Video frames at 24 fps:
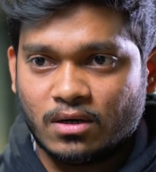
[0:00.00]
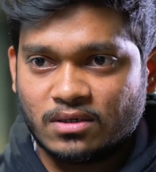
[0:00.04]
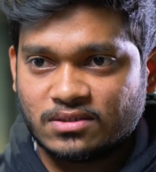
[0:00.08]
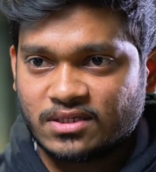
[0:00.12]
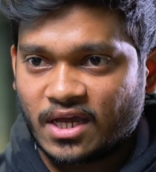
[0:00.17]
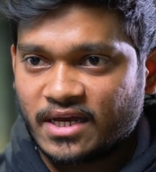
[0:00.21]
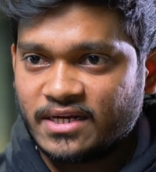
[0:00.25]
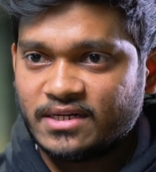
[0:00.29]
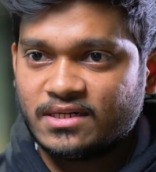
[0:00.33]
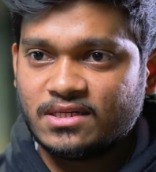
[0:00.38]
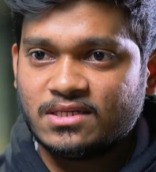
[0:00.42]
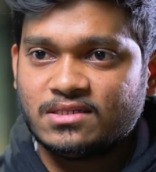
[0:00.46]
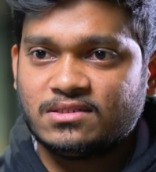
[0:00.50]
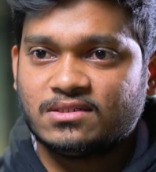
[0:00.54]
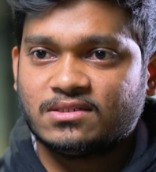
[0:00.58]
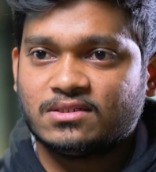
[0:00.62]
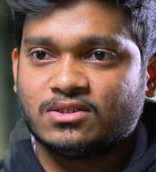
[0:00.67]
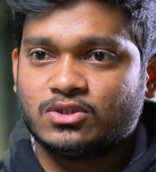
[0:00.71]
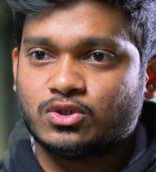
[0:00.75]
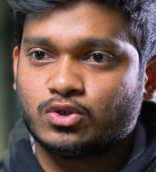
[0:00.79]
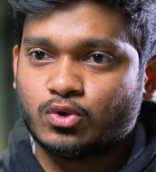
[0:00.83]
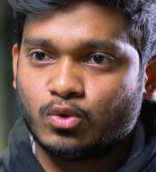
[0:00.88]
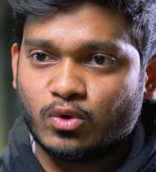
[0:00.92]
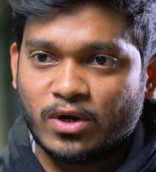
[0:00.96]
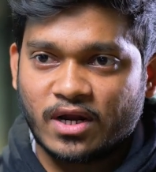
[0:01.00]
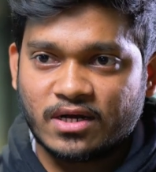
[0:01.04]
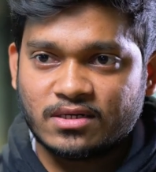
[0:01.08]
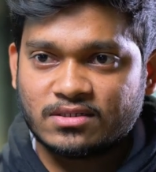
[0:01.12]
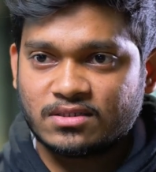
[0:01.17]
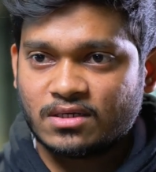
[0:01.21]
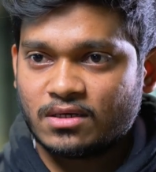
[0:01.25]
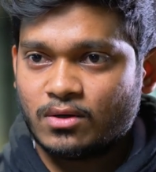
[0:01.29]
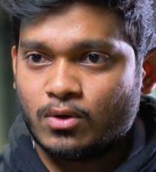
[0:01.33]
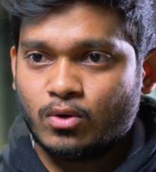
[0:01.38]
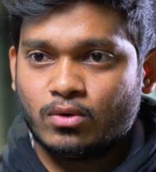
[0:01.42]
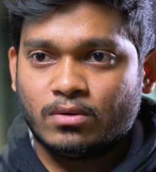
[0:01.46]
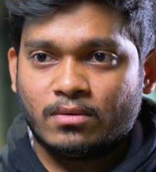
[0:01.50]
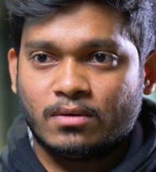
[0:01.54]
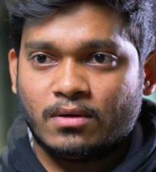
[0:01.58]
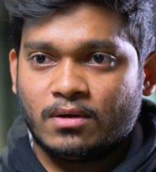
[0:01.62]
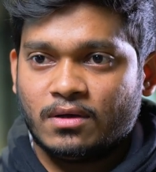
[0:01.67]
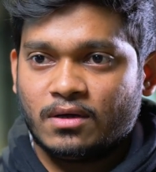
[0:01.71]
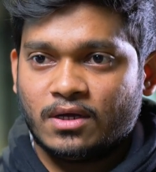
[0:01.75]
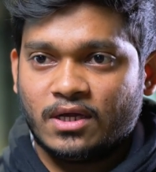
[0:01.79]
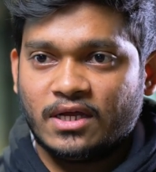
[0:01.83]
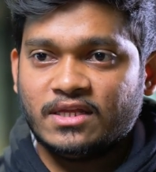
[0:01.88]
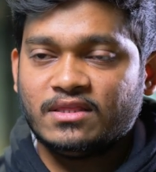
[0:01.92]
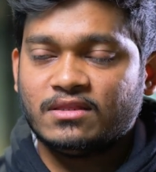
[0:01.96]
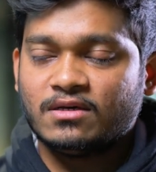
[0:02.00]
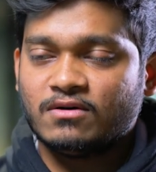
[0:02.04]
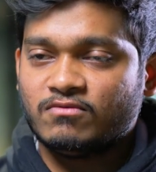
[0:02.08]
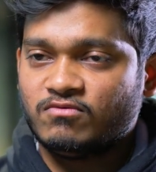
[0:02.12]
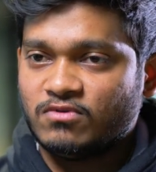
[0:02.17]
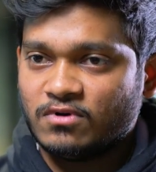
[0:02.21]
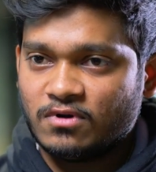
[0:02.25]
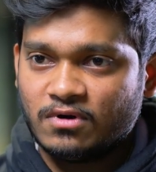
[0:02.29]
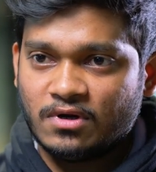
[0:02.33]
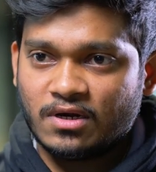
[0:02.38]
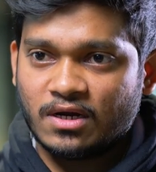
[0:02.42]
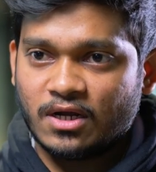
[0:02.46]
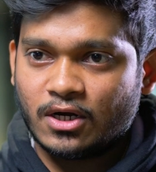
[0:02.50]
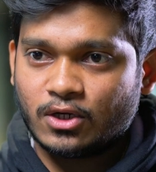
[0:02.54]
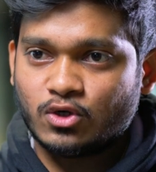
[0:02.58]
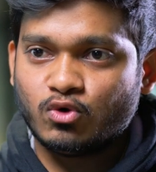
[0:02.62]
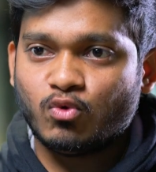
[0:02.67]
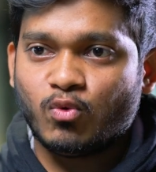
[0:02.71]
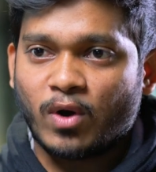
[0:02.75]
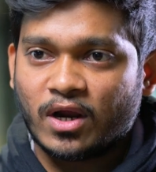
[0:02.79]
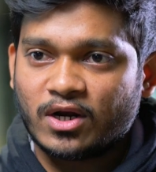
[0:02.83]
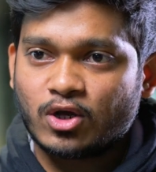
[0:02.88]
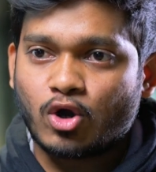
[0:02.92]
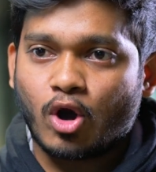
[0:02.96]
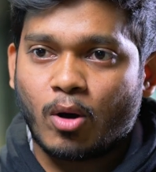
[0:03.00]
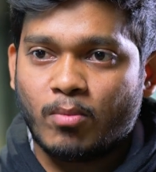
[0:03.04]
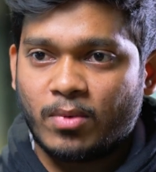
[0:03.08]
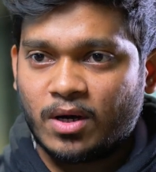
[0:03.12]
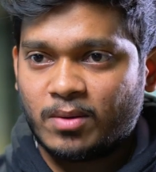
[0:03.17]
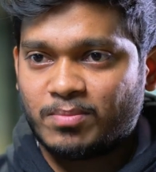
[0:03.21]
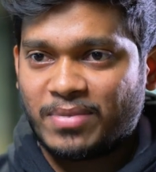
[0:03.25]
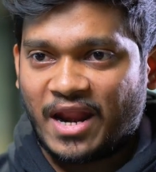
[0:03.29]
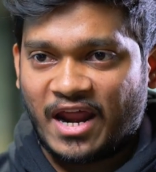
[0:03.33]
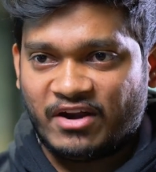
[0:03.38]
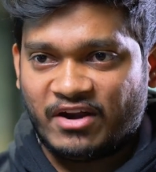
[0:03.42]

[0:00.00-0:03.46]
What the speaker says: scientists, students in the world to one common